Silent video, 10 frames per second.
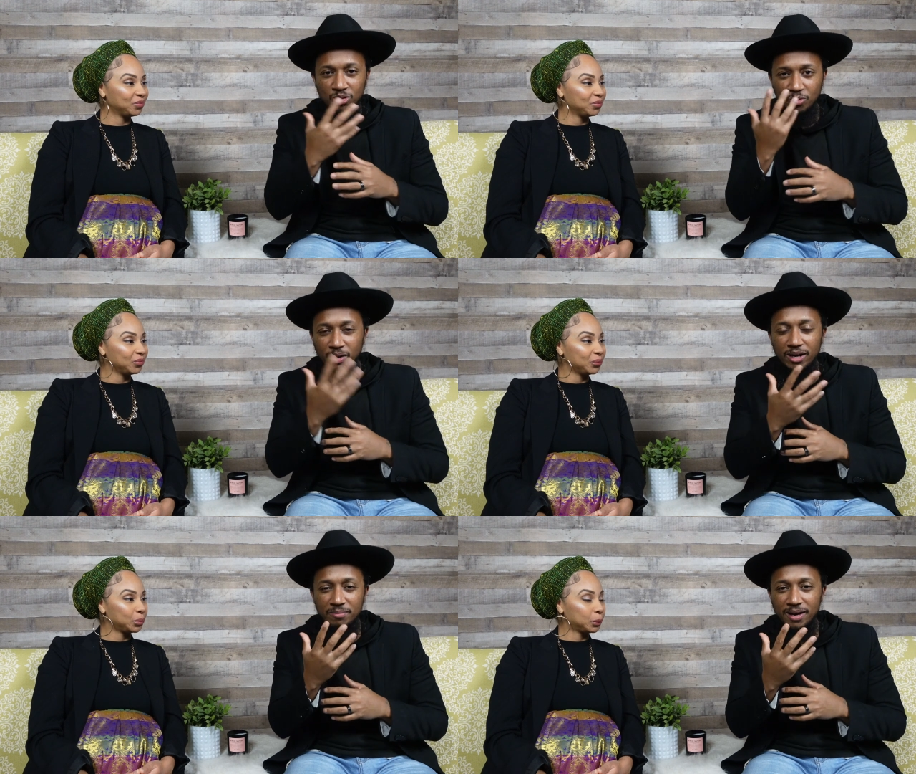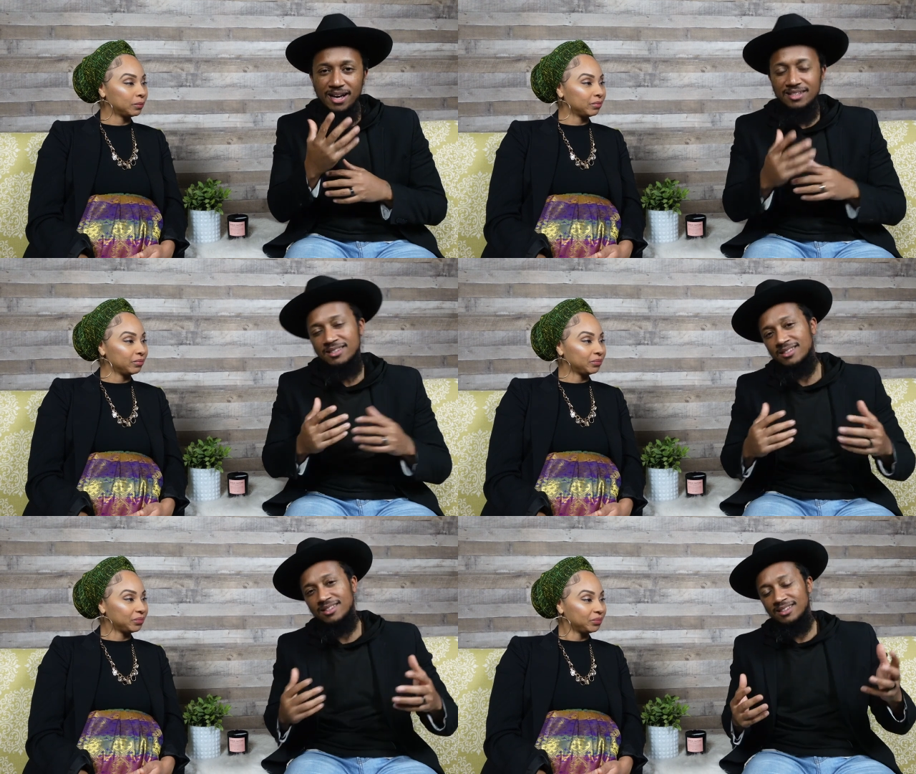Speaker 1: little white
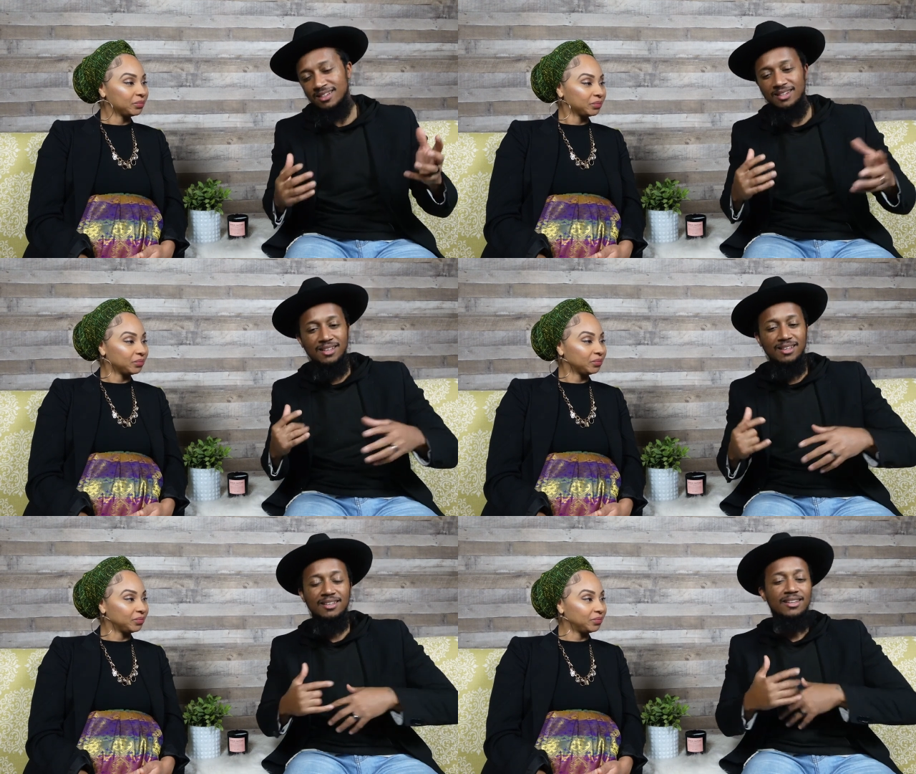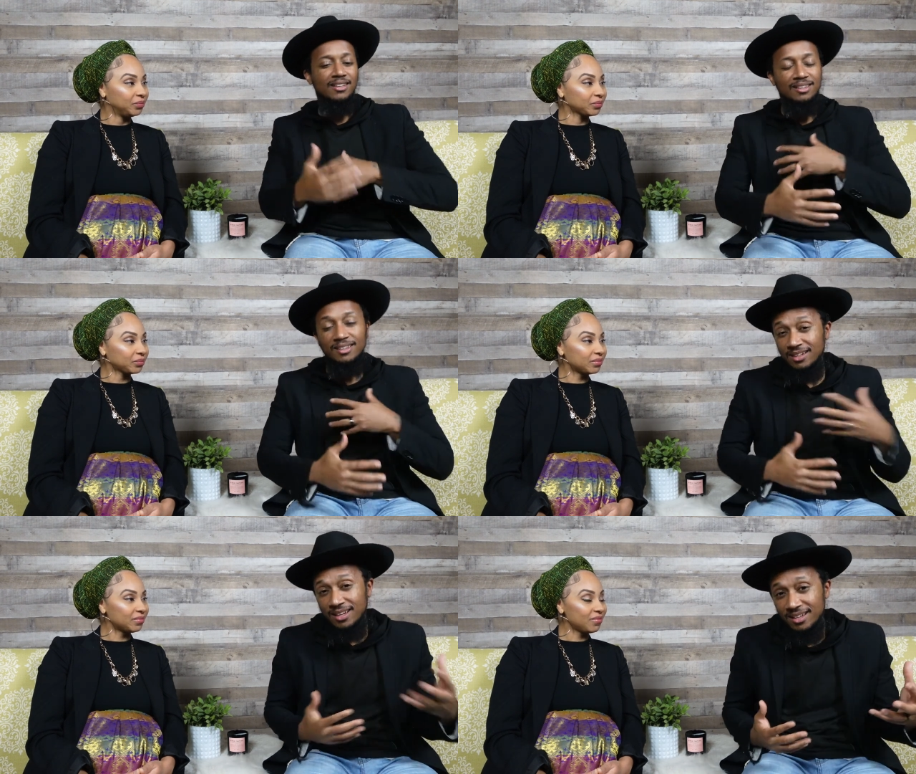masks, and then they, they
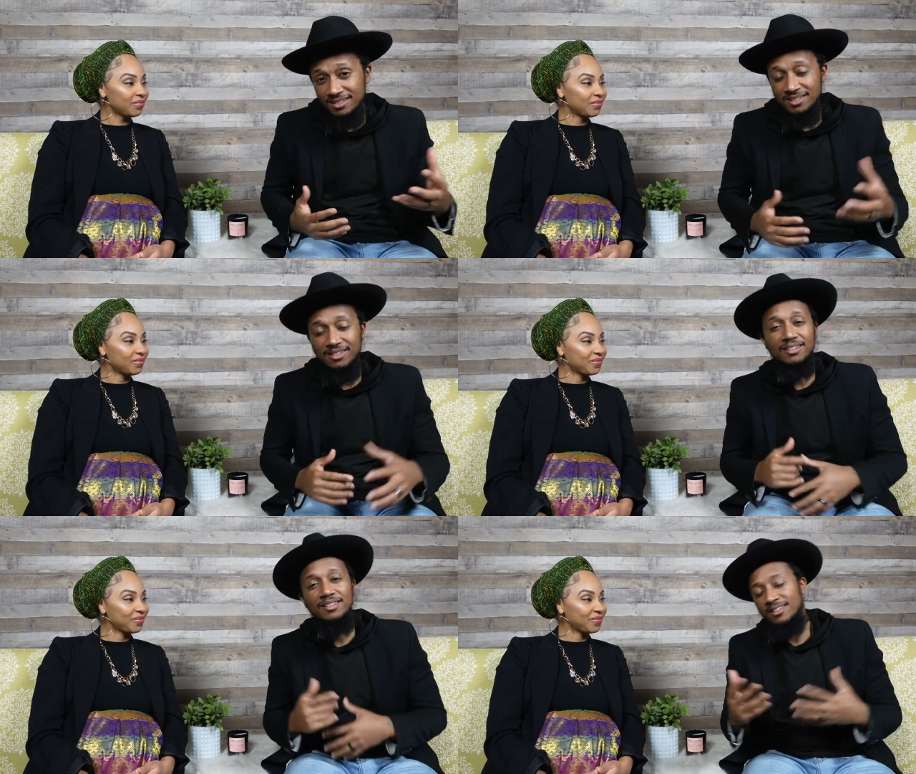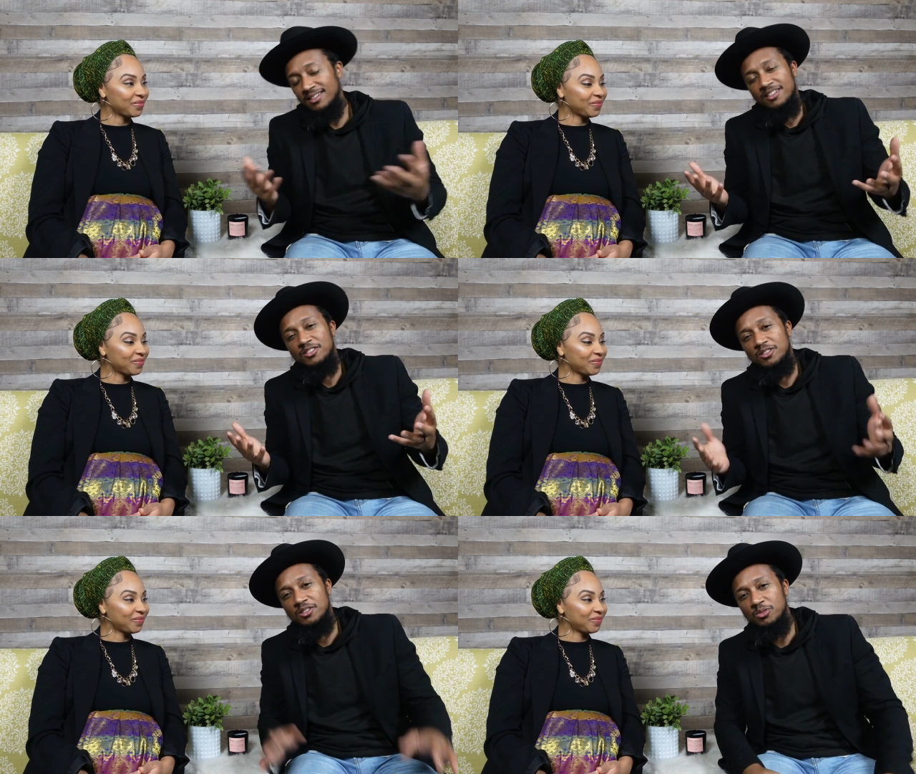dance, and
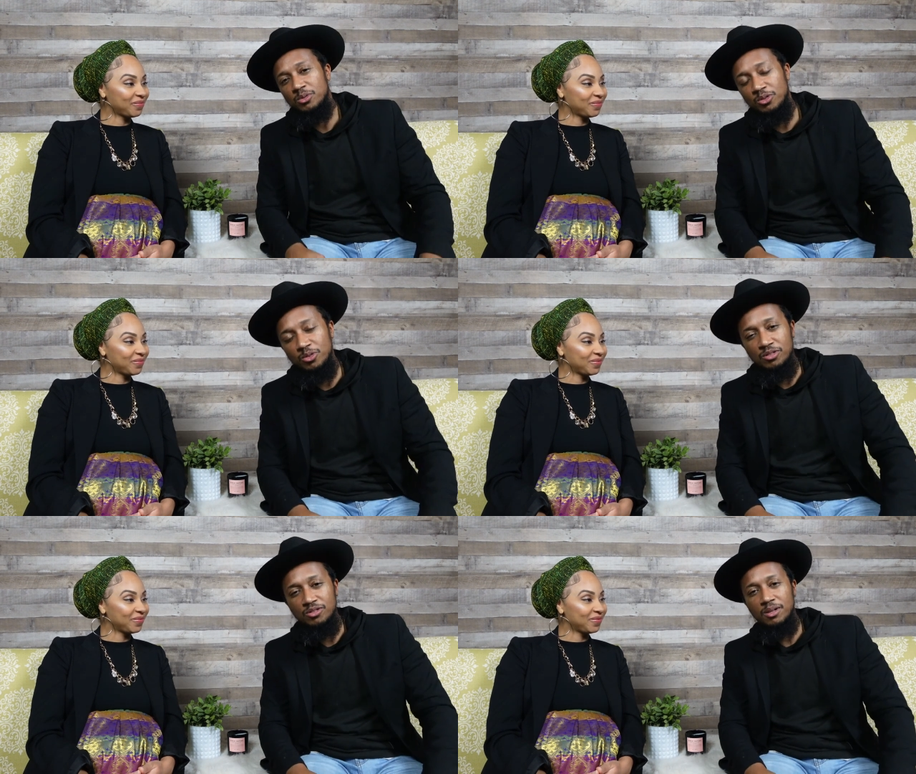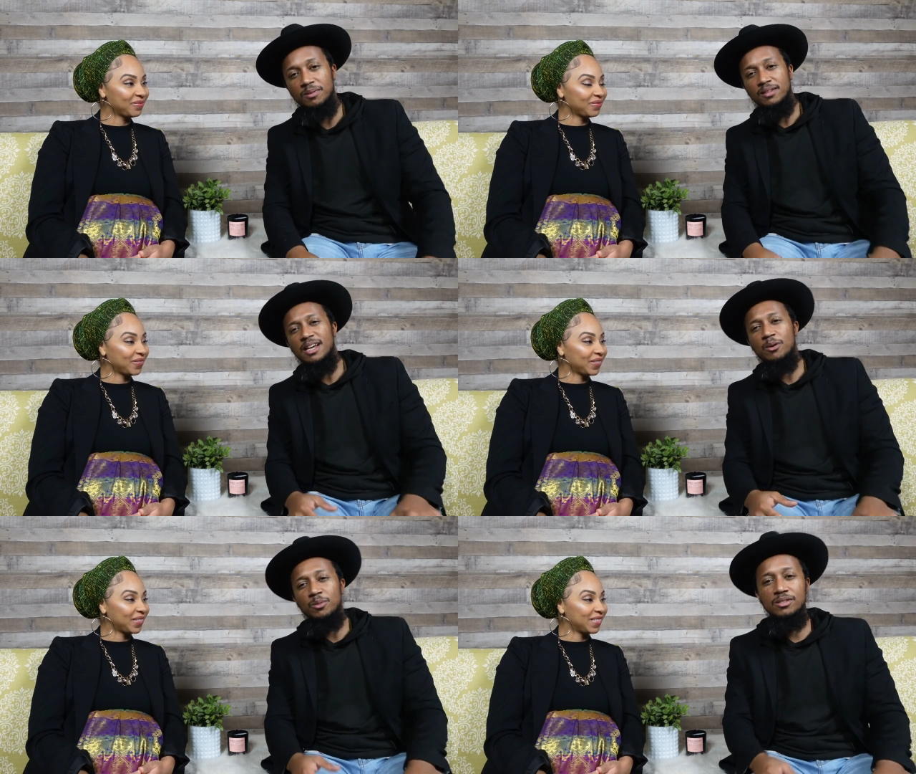it's, it's really cool. So I, that
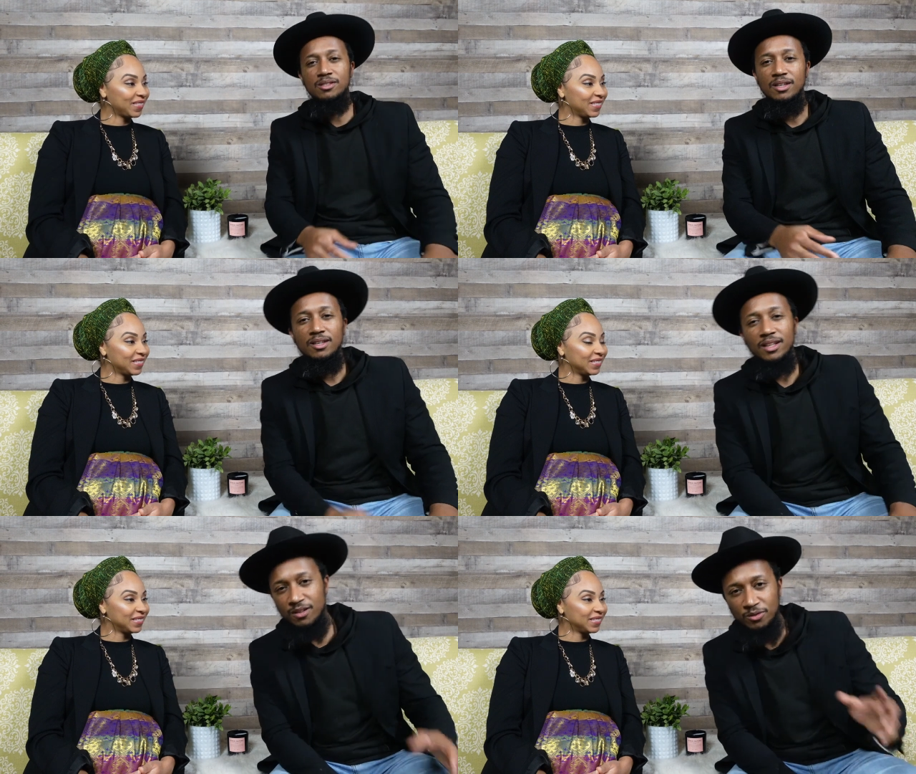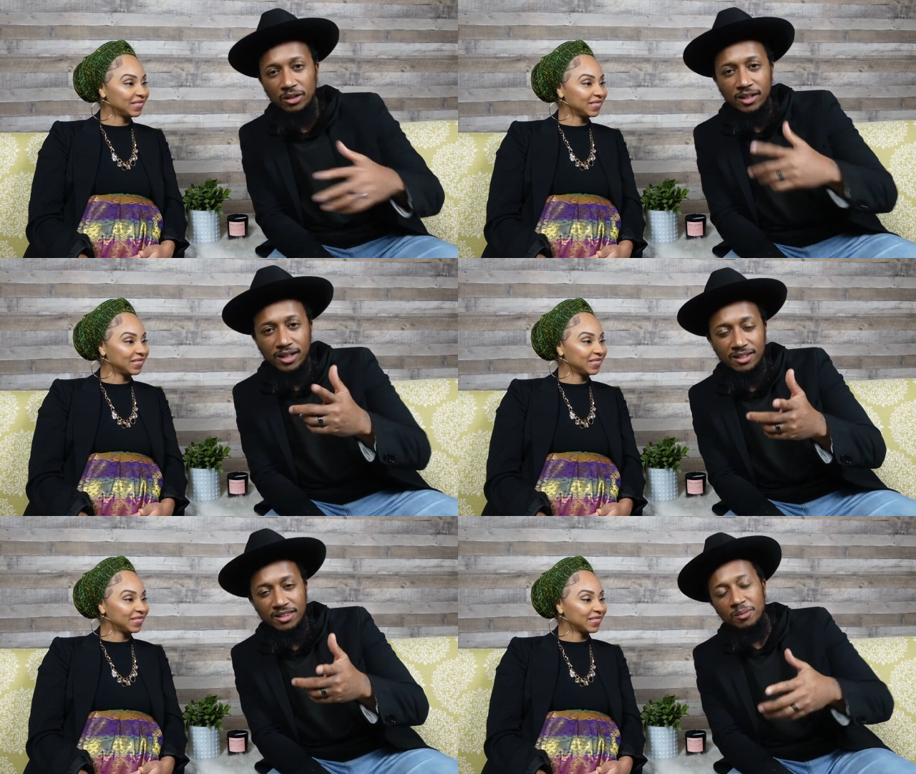was, like, if you look at
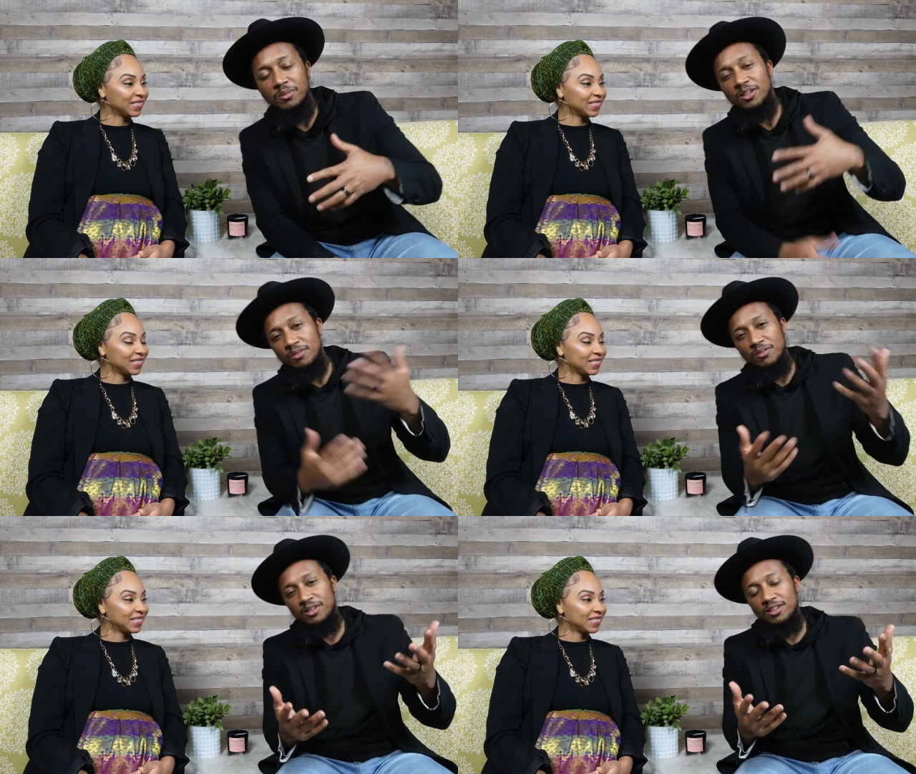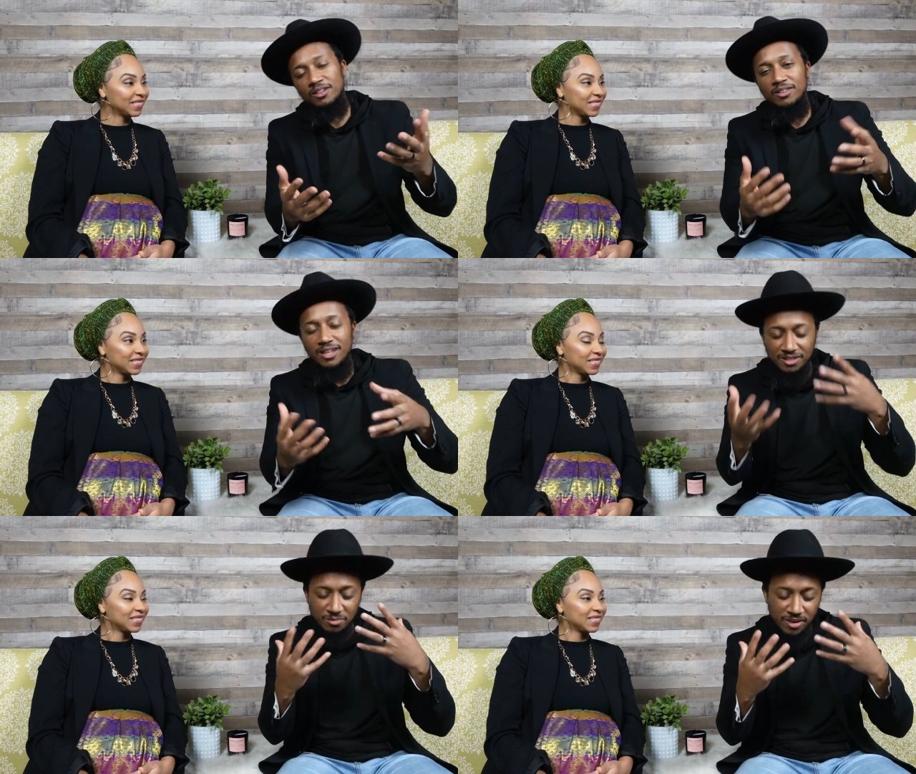the thumbnail of our video, that's the